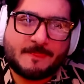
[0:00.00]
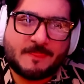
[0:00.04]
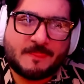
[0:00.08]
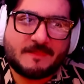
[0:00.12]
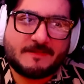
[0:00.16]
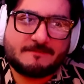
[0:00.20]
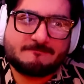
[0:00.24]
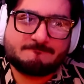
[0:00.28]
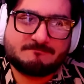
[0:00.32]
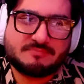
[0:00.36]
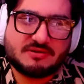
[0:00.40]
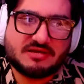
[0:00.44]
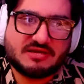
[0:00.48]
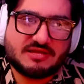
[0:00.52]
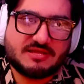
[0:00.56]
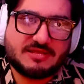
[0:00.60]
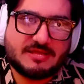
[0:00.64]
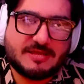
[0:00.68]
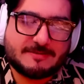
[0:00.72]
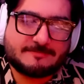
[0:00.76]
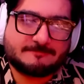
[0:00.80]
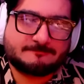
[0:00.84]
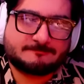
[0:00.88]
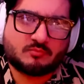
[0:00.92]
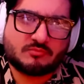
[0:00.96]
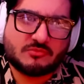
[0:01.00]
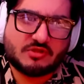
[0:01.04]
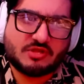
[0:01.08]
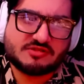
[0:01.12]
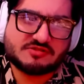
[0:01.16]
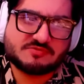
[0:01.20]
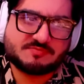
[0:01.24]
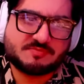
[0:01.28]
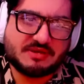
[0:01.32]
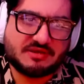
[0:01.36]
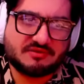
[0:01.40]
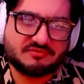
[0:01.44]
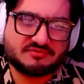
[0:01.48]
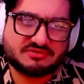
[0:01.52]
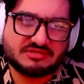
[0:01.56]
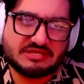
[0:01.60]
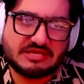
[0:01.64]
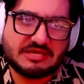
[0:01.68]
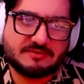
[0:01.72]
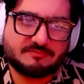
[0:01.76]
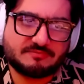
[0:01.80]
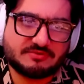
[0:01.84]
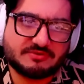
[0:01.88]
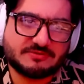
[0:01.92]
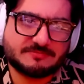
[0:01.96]
But yeah, it was bound to
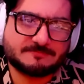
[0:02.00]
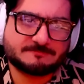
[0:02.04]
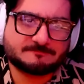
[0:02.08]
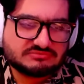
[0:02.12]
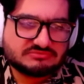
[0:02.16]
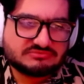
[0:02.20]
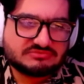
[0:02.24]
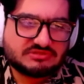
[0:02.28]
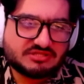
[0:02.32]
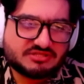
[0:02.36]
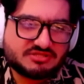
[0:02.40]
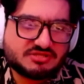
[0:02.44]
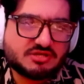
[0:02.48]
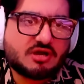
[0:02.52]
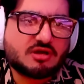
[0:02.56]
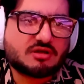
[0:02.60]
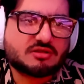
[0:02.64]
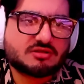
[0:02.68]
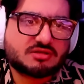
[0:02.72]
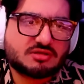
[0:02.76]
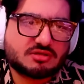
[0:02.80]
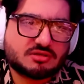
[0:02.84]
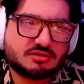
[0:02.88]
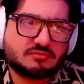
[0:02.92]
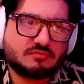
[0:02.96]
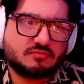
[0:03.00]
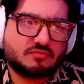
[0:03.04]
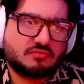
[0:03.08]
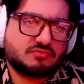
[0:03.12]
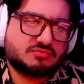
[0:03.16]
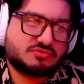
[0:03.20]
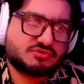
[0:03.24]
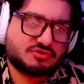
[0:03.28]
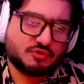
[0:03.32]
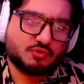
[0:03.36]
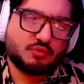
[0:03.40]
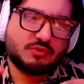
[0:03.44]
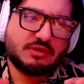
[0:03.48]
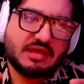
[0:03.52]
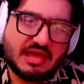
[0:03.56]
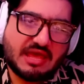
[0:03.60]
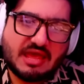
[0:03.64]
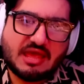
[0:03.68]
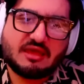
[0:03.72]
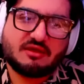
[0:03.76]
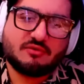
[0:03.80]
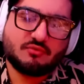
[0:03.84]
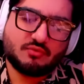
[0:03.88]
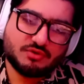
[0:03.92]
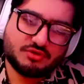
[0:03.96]
happen the doctor so we
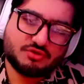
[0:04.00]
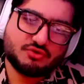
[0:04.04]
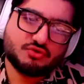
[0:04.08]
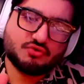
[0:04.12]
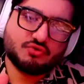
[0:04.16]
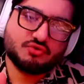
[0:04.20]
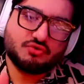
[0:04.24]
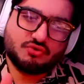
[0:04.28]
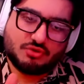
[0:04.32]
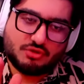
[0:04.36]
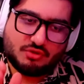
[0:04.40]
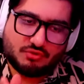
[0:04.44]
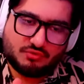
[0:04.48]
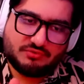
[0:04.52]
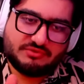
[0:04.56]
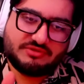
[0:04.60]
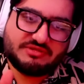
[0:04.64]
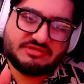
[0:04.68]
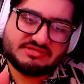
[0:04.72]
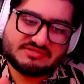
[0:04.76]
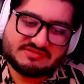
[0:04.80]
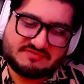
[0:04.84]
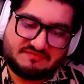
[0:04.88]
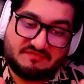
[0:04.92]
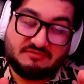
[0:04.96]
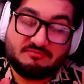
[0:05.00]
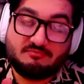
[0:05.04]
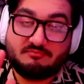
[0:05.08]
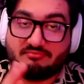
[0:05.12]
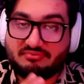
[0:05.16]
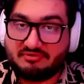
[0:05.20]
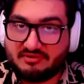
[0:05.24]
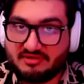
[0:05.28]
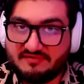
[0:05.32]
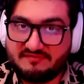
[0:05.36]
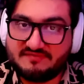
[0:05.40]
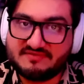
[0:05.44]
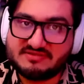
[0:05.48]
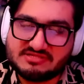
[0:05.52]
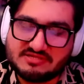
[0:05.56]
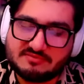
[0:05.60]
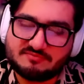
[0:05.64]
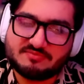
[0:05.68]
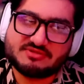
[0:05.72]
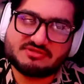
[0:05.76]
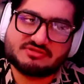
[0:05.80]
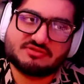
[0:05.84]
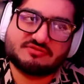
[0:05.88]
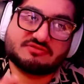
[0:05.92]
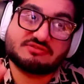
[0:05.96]
have we do know this from previous
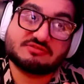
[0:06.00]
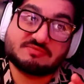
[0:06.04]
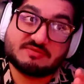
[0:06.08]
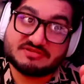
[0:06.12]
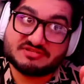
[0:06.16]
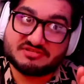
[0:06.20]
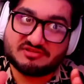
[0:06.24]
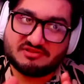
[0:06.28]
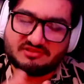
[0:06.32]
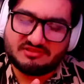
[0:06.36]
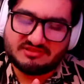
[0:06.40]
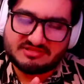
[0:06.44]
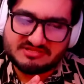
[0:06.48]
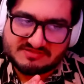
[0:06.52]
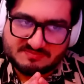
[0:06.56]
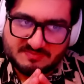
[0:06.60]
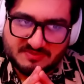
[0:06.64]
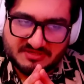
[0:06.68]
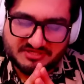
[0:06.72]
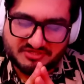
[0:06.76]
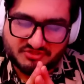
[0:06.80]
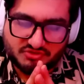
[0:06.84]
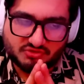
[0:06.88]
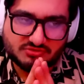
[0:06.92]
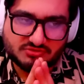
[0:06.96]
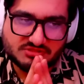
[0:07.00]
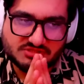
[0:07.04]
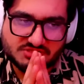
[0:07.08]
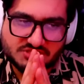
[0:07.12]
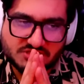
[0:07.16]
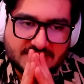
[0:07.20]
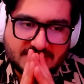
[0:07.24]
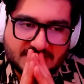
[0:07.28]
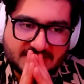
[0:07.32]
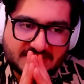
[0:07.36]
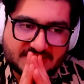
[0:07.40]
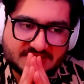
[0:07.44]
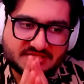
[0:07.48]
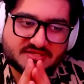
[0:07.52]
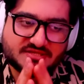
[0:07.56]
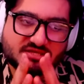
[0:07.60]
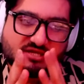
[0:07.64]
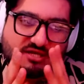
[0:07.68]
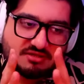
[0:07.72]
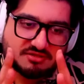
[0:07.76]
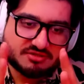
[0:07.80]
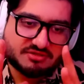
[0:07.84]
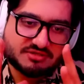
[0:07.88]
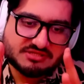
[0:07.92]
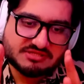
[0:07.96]
episodes especially the specials that the
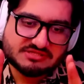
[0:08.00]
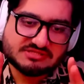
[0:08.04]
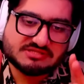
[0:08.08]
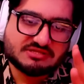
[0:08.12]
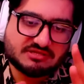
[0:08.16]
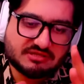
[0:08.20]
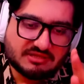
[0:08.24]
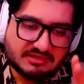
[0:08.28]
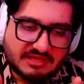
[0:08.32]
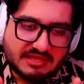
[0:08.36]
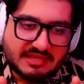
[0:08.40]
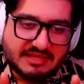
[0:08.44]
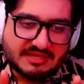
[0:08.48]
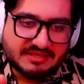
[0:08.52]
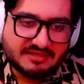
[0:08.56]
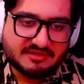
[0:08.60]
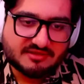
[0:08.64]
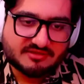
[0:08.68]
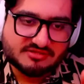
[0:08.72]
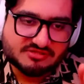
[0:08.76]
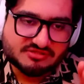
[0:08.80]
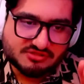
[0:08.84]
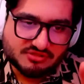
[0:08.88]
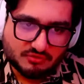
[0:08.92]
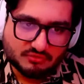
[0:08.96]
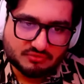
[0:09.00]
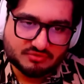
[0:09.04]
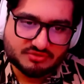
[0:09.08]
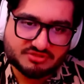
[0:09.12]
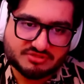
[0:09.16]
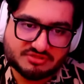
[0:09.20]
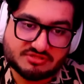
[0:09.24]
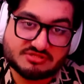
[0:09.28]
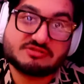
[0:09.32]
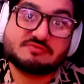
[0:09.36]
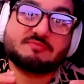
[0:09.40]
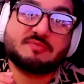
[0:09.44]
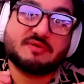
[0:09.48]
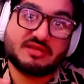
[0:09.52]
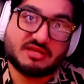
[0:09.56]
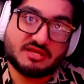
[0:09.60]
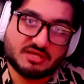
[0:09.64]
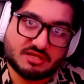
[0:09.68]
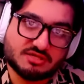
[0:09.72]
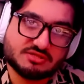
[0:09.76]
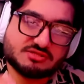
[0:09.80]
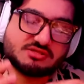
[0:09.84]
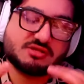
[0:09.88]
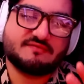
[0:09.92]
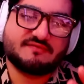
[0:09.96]
doctor doesn't like soldiers
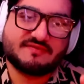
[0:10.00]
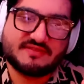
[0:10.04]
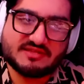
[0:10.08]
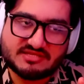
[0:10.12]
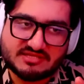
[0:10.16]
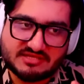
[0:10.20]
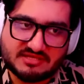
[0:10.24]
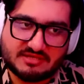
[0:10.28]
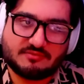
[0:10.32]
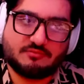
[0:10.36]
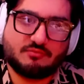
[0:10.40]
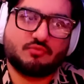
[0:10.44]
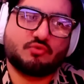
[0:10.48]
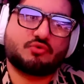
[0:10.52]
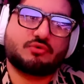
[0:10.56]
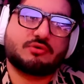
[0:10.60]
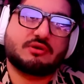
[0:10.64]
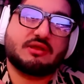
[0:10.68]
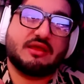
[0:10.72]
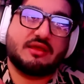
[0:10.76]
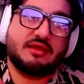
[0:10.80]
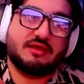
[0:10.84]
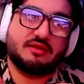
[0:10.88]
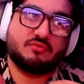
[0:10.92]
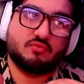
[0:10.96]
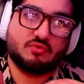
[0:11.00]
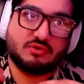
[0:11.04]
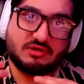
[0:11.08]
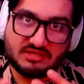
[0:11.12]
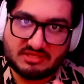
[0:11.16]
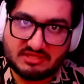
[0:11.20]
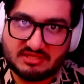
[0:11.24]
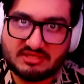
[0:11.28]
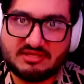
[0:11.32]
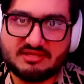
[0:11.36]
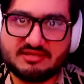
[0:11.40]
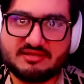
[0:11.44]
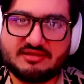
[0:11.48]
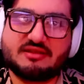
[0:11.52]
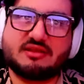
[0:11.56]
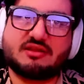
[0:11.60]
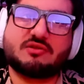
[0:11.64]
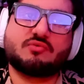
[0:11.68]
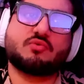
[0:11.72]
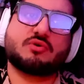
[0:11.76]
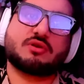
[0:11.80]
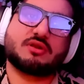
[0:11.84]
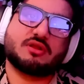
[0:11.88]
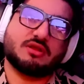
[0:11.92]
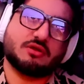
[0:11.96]
because of the time war and what he did and
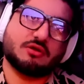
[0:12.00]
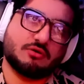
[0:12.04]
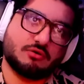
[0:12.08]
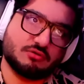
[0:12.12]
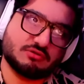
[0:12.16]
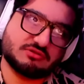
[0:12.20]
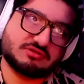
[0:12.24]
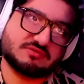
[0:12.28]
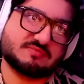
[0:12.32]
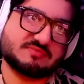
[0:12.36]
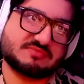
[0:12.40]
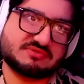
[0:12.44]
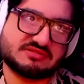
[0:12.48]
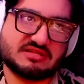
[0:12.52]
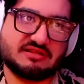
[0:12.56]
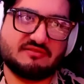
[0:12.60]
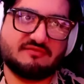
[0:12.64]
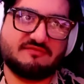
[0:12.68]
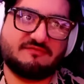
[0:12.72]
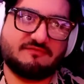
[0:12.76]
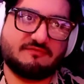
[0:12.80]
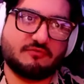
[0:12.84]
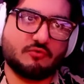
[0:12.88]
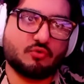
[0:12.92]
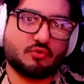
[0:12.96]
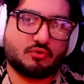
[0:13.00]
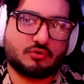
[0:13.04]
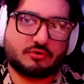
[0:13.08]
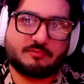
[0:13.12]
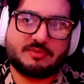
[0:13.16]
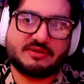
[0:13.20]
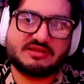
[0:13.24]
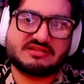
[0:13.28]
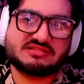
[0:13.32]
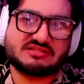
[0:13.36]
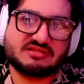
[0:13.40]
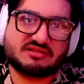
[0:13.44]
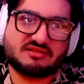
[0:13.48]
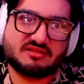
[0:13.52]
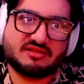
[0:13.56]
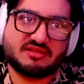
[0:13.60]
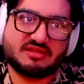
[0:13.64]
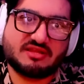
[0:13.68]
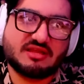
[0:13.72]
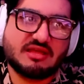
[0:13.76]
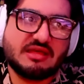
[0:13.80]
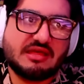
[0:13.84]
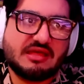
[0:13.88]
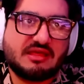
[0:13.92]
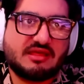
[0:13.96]
what he holds himself for
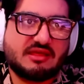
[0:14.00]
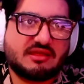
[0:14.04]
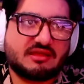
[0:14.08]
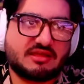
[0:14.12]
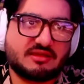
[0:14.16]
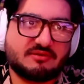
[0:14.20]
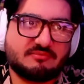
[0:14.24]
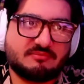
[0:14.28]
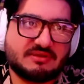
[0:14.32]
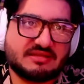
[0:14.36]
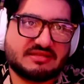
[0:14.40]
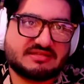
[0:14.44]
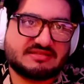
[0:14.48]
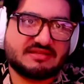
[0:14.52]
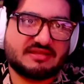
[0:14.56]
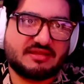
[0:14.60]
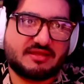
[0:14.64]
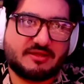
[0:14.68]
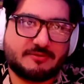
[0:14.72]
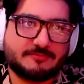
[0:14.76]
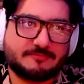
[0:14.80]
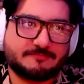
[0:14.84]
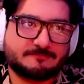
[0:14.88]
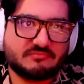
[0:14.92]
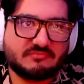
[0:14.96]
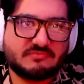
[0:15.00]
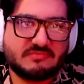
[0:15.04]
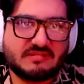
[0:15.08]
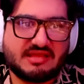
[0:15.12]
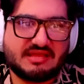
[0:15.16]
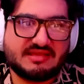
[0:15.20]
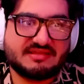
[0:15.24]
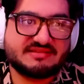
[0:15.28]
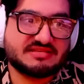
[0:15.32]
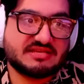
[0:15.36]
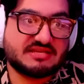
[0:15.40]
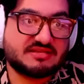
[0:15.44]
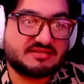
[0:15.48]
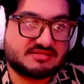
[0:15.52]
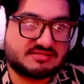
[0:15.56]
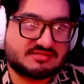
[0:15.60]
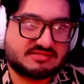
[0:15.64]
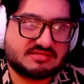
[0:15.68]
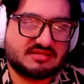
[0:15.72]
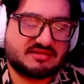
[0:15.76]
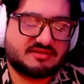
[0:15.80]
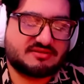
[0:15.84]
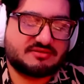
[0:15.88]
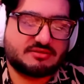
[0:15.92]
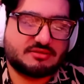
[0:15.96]
basically committing a
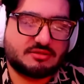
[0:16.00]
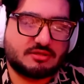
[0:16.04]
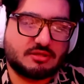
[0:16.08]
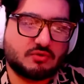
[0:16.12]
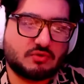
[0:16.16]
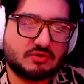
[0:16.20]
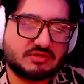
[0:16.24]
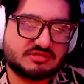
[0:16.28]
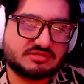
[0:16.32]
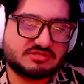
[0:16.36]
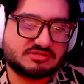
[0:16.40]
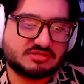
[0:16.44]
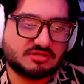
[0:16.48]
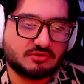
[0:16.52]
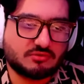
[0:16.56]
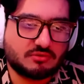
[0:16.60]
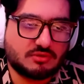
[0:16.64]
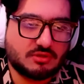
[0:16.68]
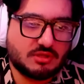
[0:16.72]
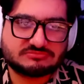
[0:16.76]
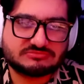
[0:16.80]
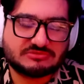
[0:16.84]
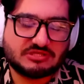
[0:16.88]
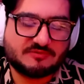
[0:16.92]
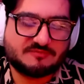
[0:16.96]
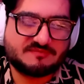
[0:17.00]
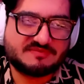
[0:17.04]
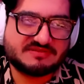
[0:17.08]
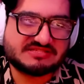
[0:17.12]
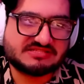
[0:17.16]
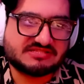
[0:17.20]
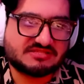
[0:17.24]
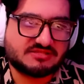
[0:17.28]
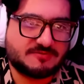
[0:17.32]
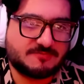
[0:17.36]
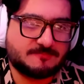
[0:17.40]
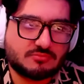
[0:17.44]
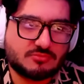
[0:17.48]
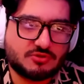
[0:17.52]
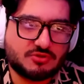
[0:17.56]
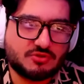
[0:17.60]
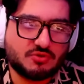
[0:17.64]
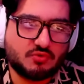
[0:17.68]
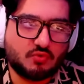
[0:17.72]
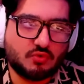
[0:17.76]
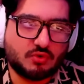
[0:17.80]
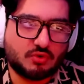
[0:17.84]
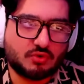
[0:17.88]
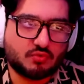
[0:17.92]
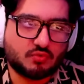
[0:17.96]
genocide you know so obviously you
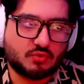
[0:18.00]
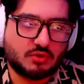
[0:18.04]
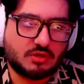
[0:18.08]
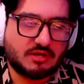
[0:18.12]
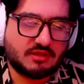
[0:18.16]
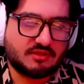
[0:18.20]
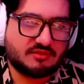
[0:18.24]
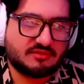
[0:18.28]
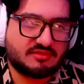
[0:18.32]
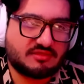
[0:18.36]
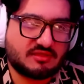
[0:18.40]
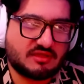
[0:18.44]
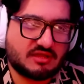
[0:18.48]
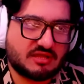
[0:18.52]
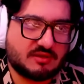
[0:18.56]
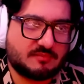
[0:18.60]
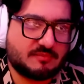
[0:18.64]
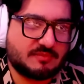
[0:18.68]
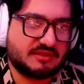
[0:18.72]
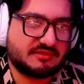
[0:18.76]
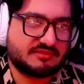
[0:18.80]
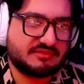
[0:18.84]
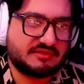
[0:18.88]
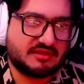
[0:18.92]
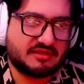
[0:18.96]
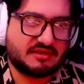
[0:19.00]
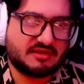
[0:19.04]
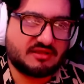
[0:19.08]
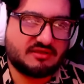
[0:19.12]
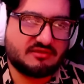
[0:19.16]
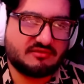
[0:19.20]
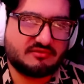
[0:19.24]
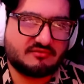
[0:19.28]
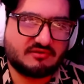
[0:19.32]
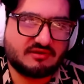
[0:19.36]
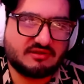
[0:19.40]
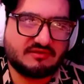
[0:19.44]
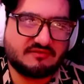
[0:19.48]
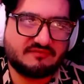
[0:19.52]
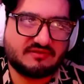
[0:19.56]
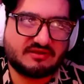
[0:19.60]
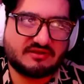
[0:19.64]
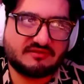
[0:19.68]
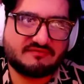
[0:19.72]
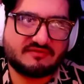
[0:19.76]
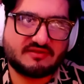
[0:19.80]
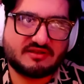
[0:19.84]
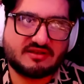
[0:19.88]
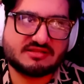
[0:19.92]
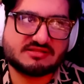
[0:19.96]
wouldn't want to think about that either even
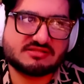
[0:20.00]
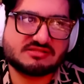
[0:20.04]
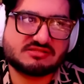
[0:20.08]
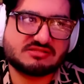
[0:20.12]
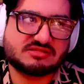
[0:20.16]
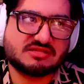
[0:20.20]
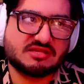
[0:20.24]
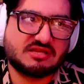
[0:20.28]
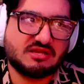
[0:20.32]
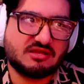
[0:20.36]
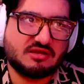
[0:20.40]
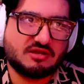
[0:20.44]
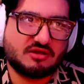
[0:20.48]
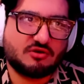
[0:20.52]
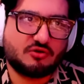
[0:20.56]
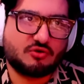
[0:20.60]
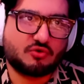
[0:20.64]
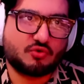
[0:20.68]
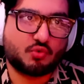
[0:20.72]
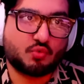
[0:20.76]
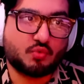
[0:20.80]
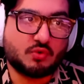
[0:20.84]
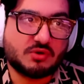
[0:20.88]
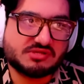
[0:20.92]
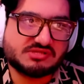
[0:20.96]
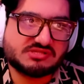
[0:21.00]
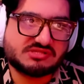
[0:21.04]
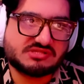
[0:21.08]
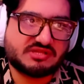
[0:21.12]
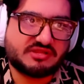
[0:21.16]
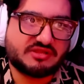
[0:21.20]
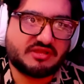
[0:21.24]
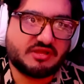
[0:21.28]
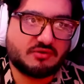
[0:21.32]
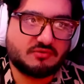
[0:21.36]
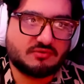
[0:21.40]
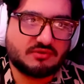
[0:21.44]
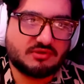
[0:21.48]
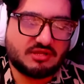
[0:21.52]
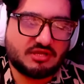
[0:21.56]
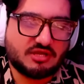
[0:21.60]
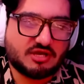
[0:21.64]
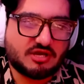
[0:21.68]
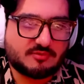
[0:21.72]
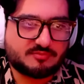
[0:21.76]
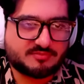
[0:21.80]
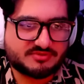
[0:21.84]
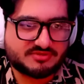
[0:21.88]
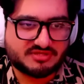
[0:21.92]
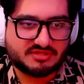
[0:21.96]
if it is or was the only
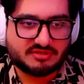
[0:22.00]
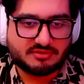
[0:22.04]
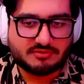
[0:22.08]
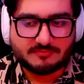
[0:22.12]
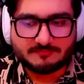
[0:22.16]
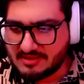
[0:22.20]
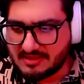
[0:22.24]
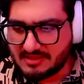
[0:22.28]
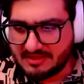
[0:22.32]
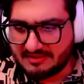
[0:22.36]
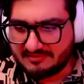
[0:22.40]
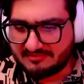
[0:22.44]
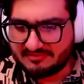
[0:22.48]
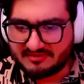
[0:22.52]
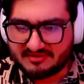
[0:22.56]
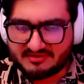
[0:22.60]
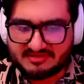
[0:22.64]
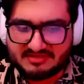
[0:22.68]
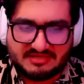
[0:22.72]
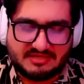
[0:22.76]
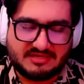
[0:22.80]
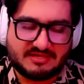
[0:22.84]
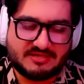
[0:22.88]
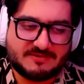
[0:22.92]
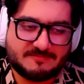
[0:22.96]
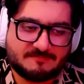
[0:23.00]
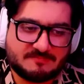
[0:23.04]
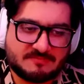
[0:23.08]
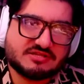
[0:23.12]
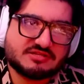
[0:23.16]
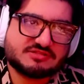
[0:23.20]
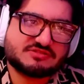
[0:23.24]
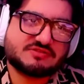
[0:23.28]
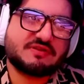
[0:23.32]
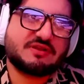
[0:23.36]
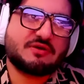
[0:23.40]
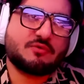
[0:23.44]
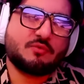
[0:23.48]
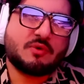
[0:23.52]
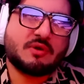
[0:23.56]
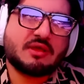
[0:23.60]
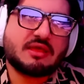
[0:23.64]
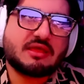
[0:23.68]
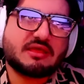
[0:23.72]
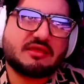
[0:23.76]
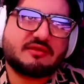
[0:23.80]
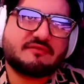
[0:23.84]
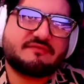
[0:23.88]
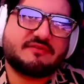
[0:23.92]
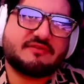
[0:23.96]
option at the time so in a
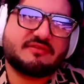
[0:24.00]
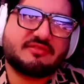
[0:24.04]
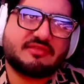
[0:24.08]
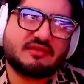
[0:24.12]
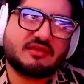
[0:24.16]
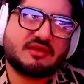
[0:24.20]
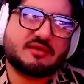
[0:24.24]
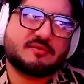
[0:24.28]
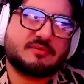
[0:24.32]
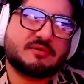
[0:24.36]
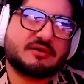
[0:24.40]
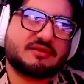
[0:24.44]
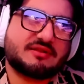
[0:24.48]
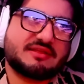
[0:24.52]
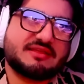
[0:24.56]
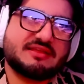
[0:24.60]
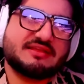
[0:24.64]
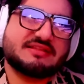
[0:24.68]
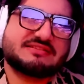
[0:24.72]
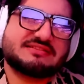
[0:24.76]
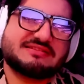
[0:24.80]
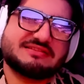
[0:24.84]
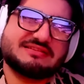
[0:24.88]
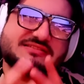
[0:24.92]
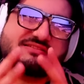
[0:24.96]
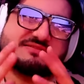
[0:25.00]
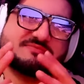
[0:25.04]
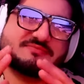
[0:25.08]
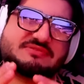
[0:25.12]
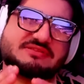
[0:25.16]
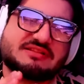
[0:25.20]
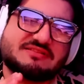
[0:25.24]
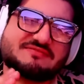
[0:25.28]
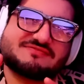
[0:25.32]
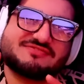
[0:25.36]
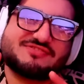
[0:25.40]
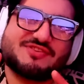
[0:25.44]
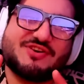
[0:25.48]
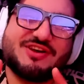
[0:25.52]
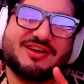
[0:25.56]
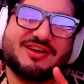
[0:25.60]
way if you think about it he sees himself so